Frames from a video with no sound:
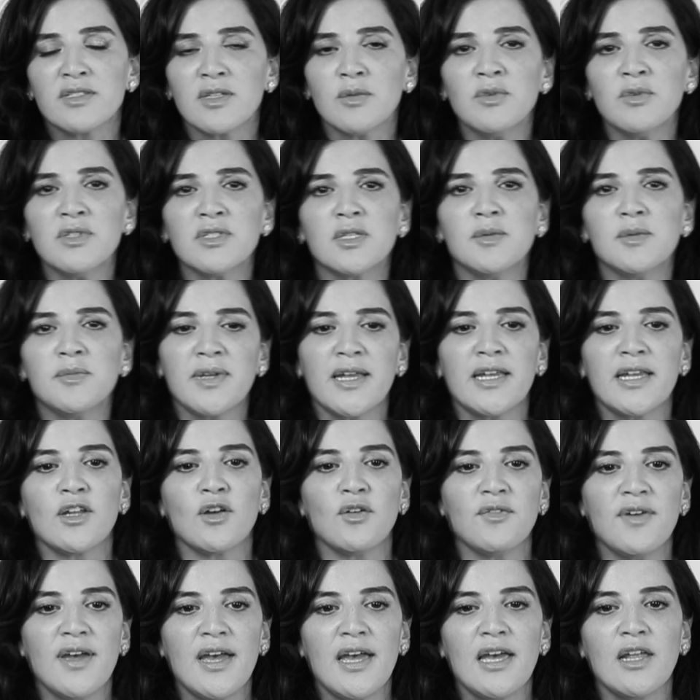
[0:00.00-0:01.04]
someone's complaining
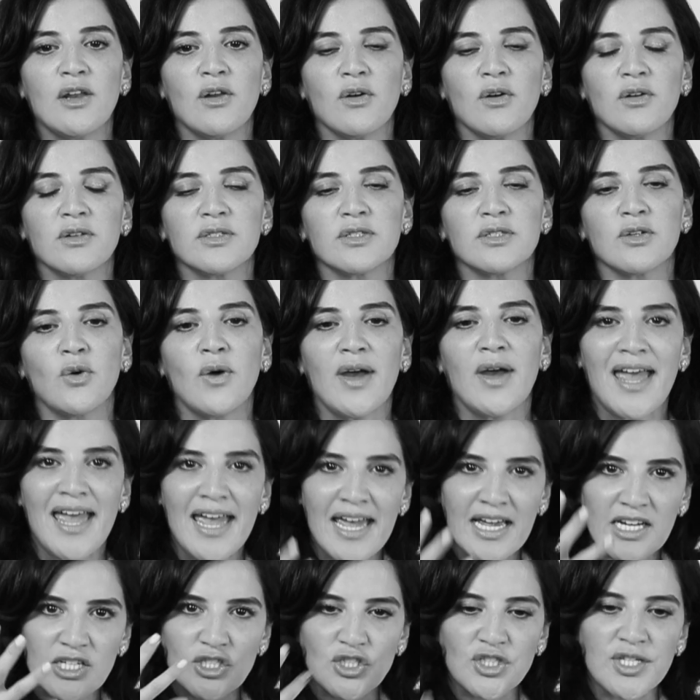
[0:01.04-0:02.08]
of hair loss or
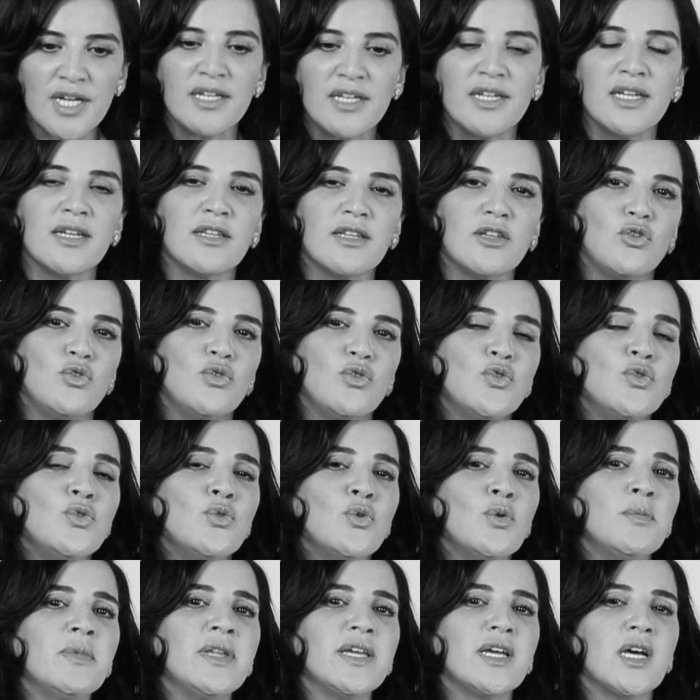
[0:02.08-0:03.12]
hair shedding, you
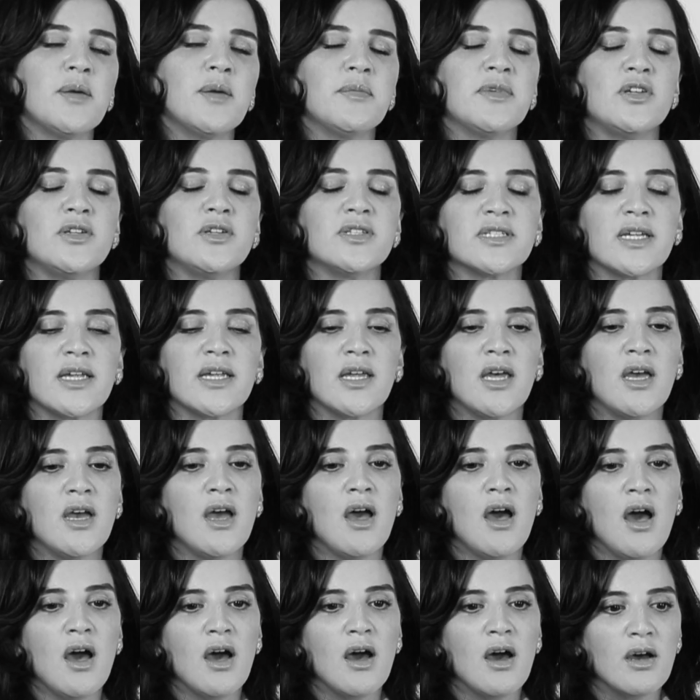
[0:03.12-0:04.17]
normally come in and you say,
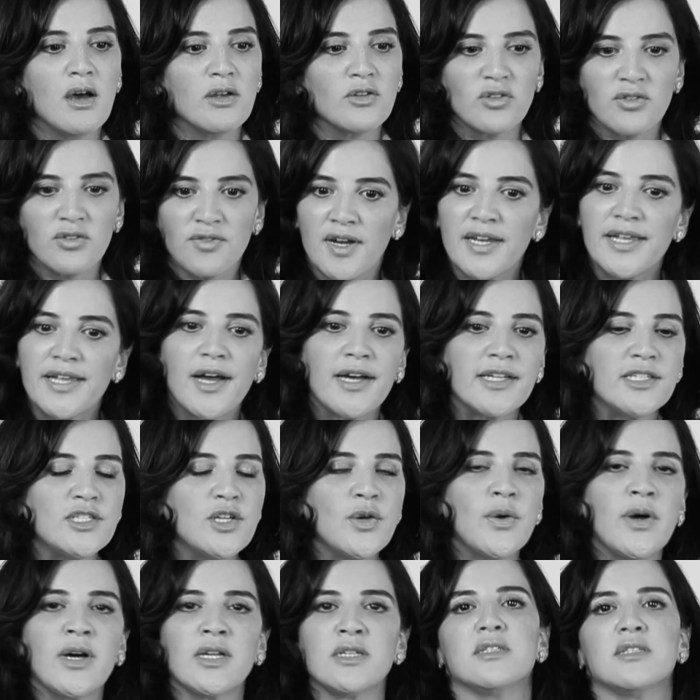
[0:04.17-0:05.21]
Dr. Vali, I
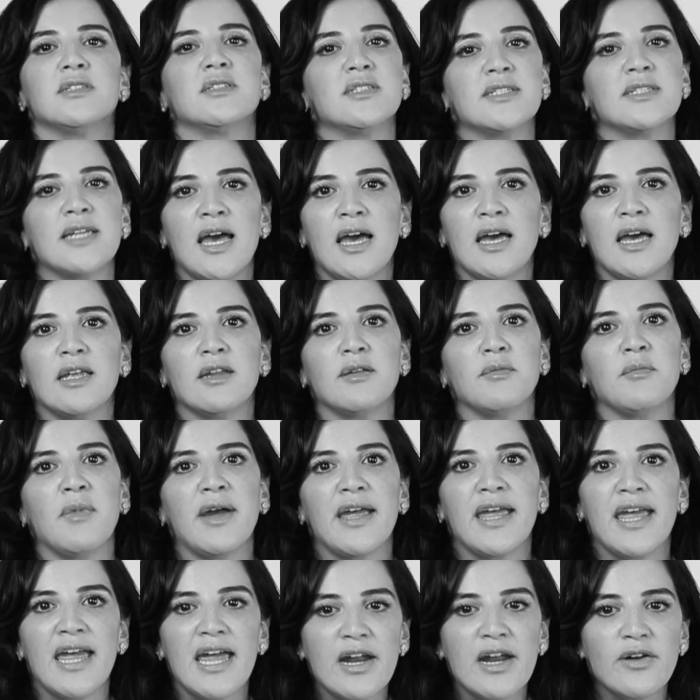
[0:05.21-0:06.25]
don't understand.
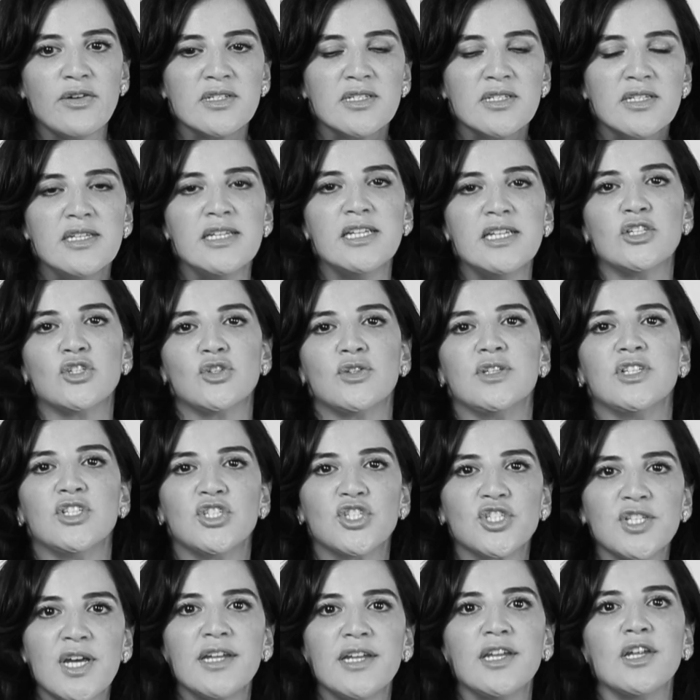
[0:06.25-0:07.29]
My hair is literally
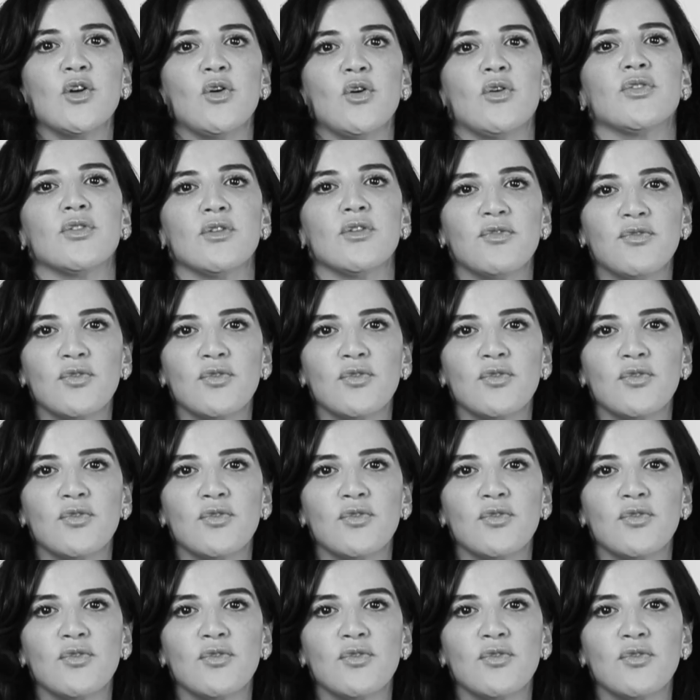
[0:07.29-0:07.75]
shedding on the